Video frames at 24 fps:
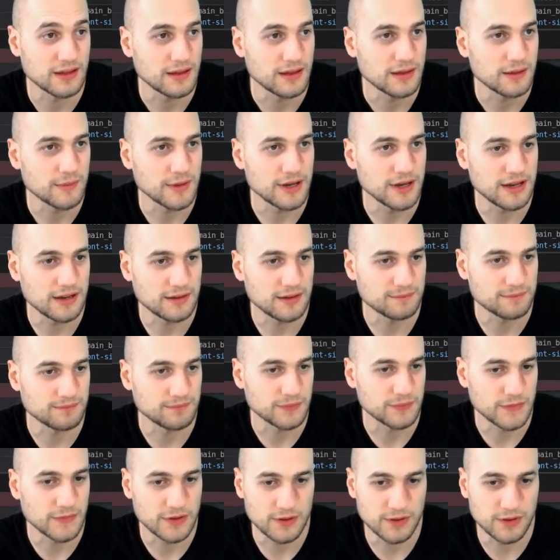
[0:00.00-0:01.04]
But hey,
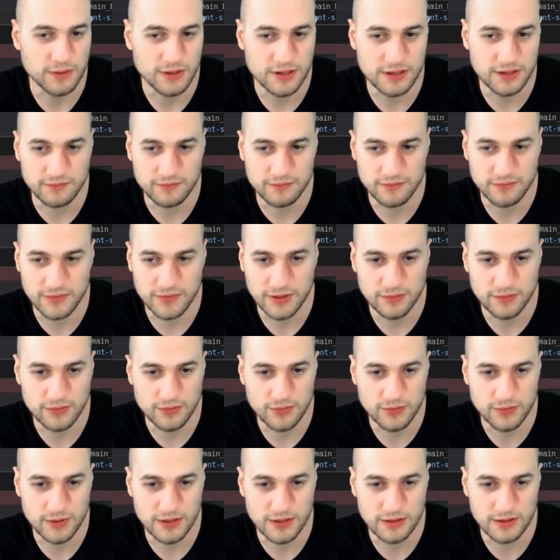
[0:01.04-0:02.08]
you know what? Feel
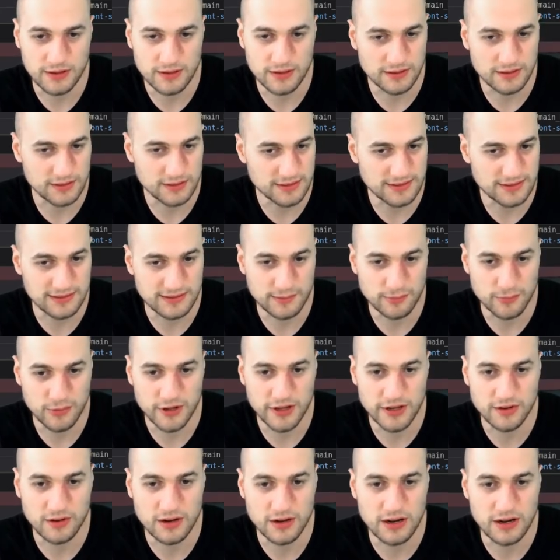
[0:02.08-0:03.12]
free. This is a
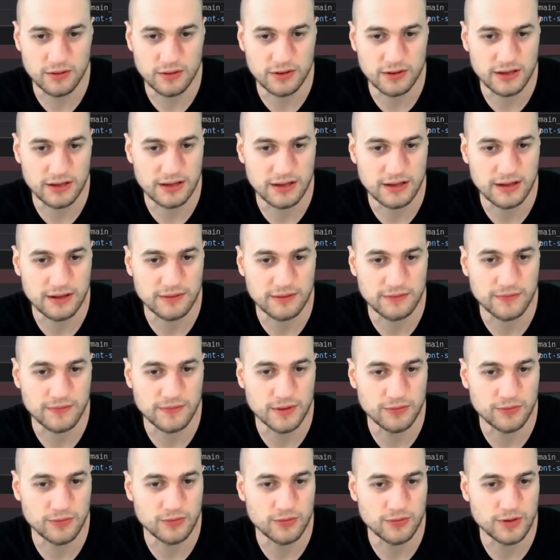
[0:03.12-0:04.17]
playground.
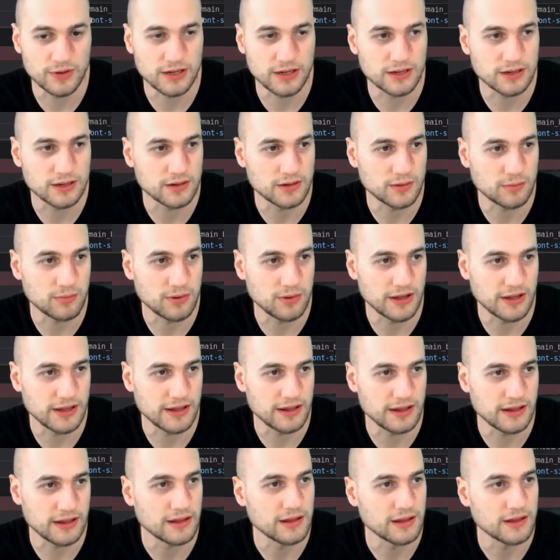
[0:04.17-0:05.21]
Feel free to
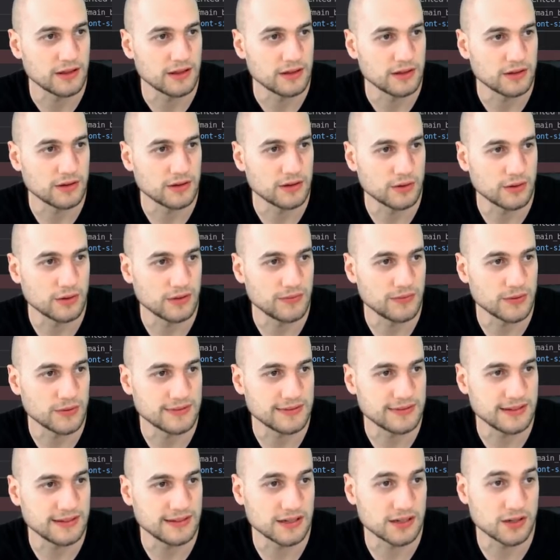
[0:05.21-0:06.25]
play. You know, if you
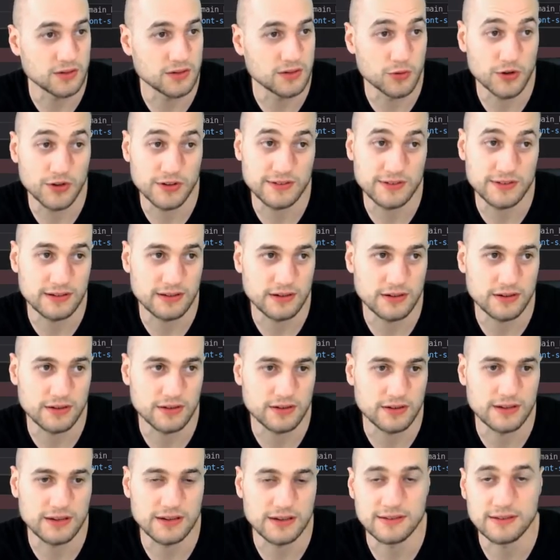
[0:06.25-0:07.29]
see that it works here,
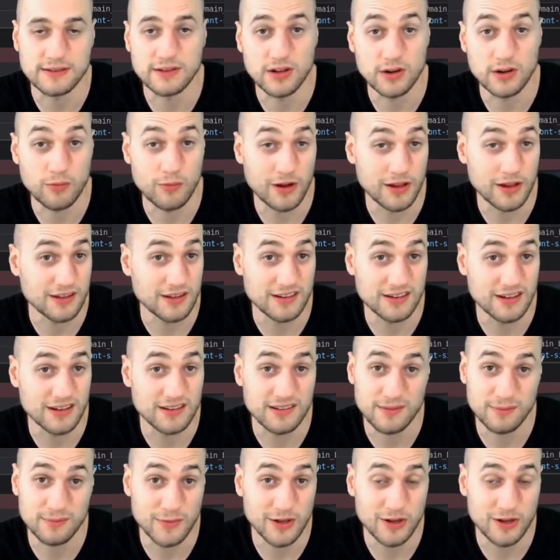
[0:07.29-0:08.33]
that it's not
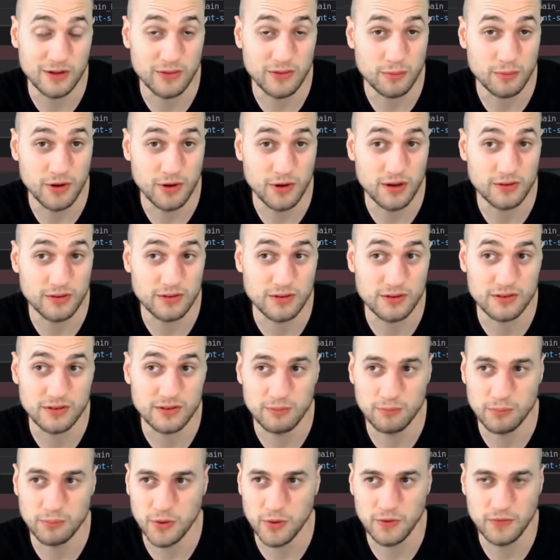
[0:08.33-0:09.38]
recognized by any of the browsers,
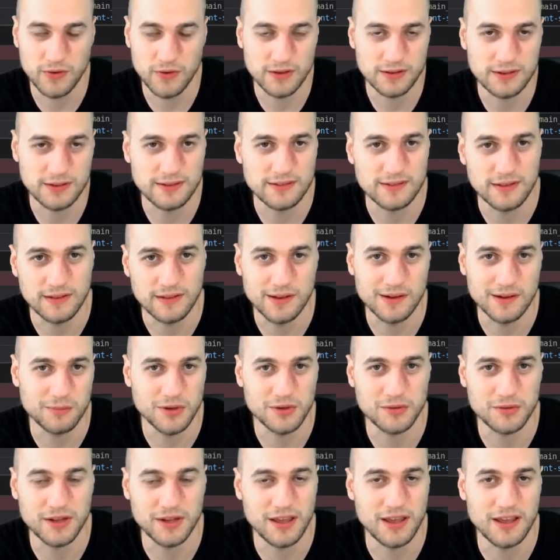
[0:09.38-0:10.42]
perfect. It's not going to
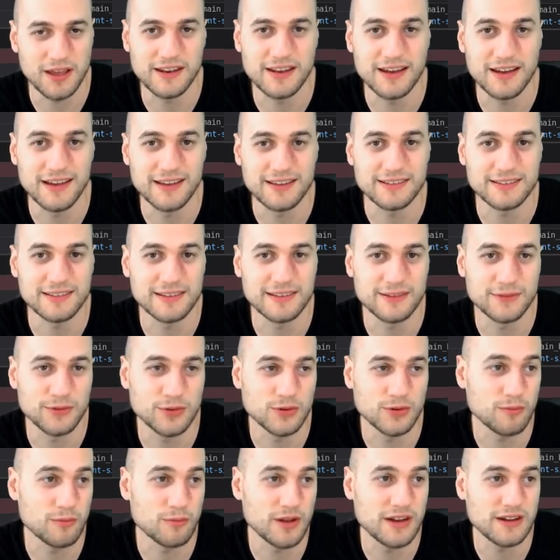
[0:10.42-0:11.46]
be recognized if
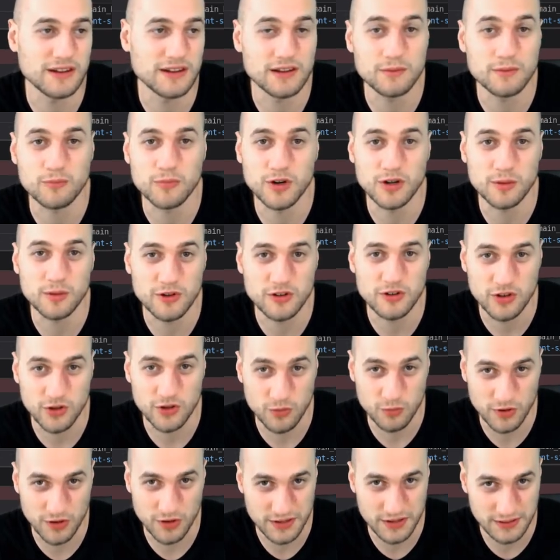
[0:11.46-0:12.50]
you embed it pretty much
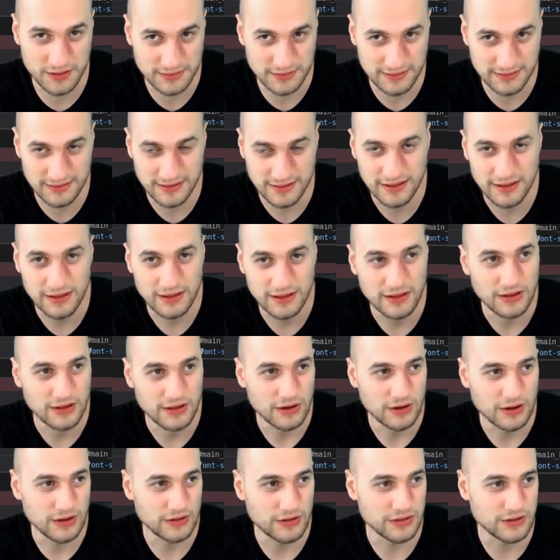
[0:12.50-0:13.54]
anywhere else
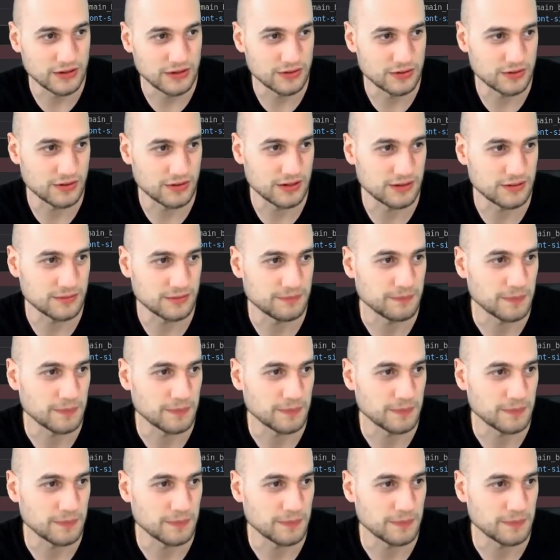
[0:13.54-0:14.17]
on the internet.